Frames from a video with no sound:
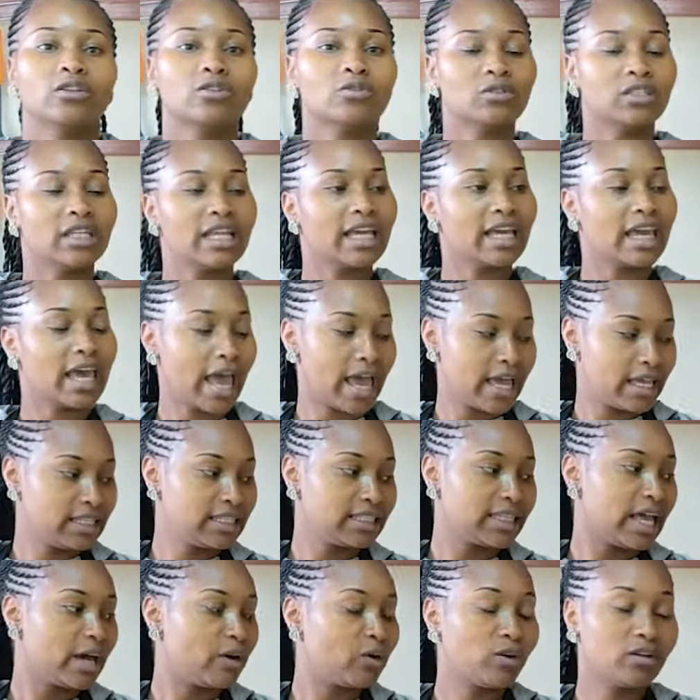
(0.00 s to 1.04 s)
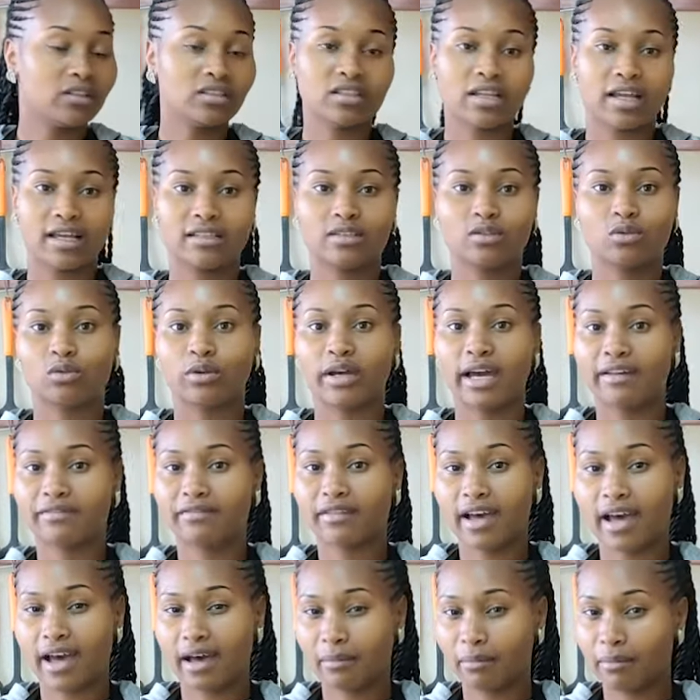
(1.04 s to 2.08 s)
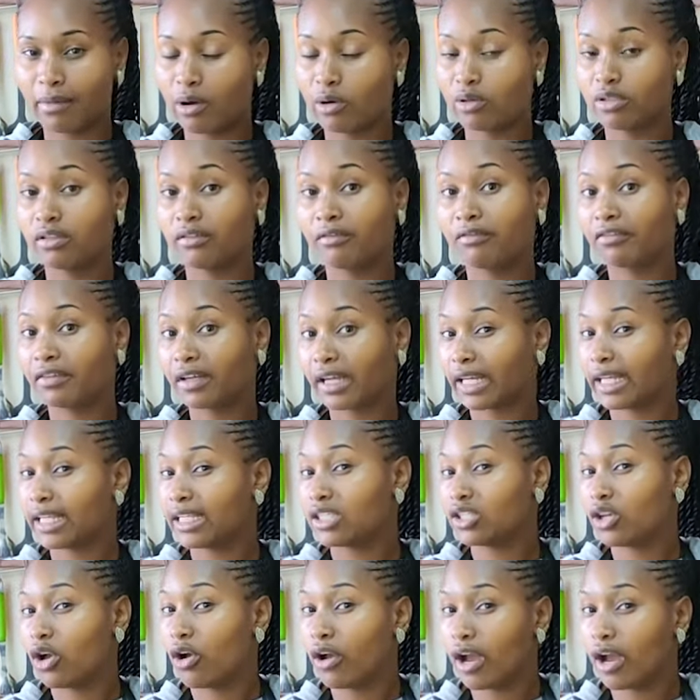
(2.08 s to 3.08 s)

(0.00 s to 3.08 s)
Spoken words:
Today guys, I want us to cover about fridge